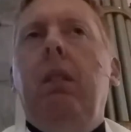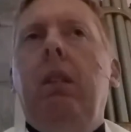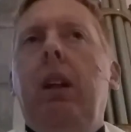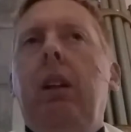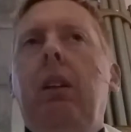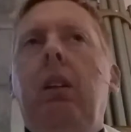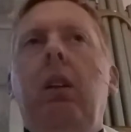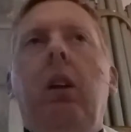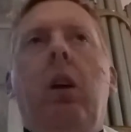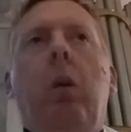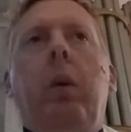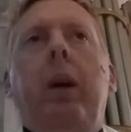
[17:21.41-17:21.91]

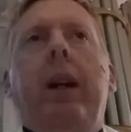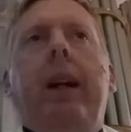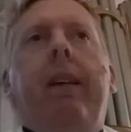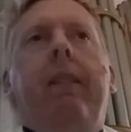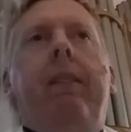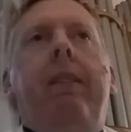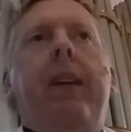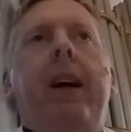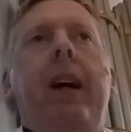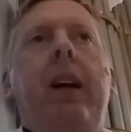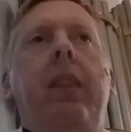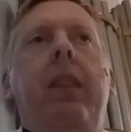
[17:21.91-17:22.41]
That's not what our
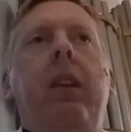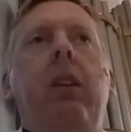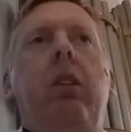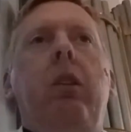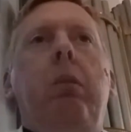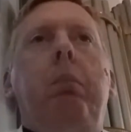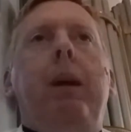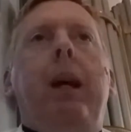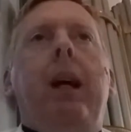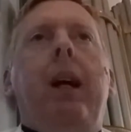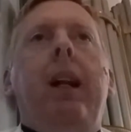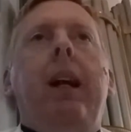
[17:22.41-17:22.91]
faith is
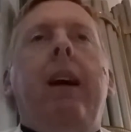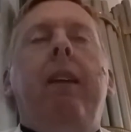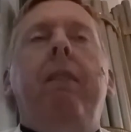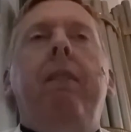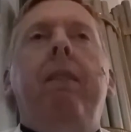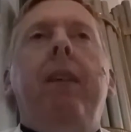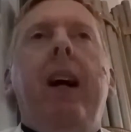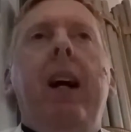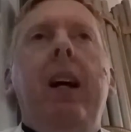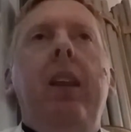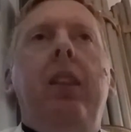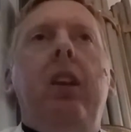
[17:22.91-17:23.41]
about.
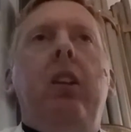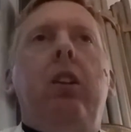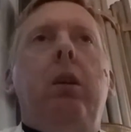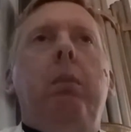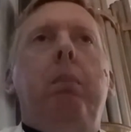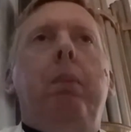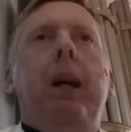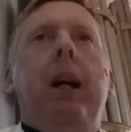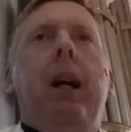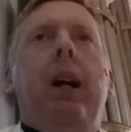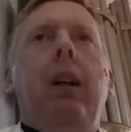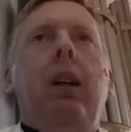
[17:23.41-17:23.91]
Our faith is
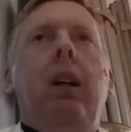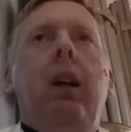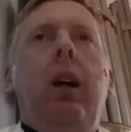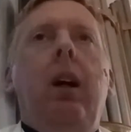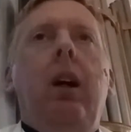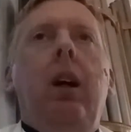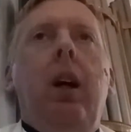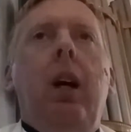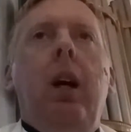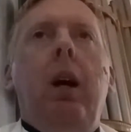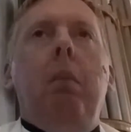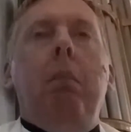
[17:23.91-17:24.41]

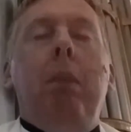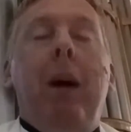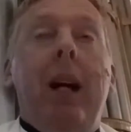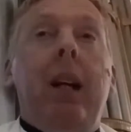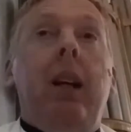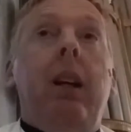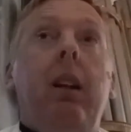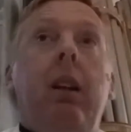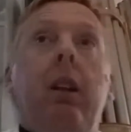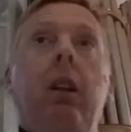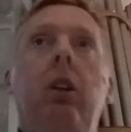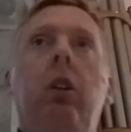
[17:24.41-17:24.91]
about
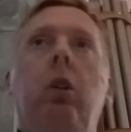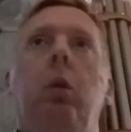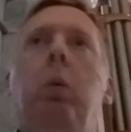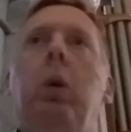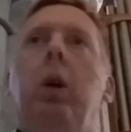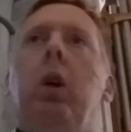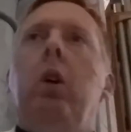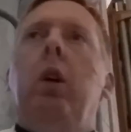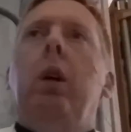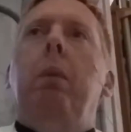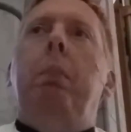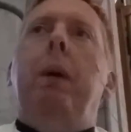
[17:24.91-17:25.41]
making this
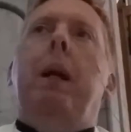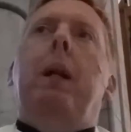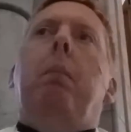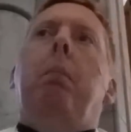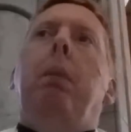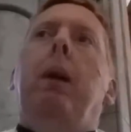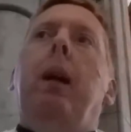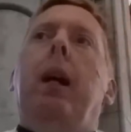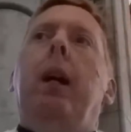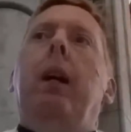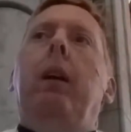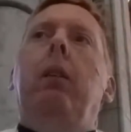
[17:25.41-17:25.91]
world a better
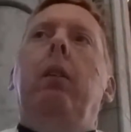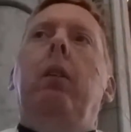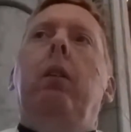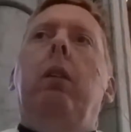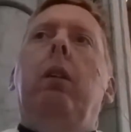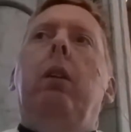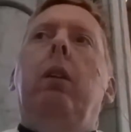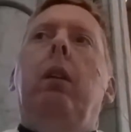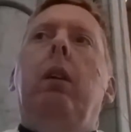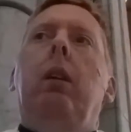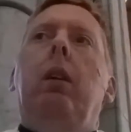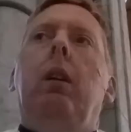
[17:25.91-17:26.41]

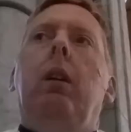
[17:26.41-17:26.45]
place.